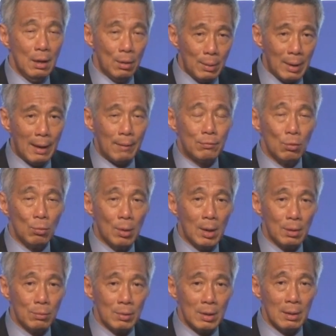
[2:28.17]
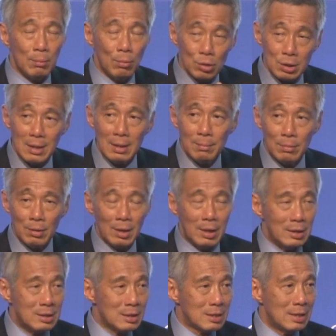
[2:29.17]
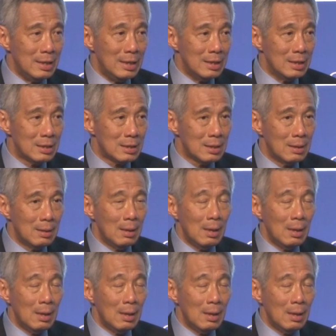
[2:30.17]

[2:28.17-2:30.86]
we have to work with the Muslim religious leaders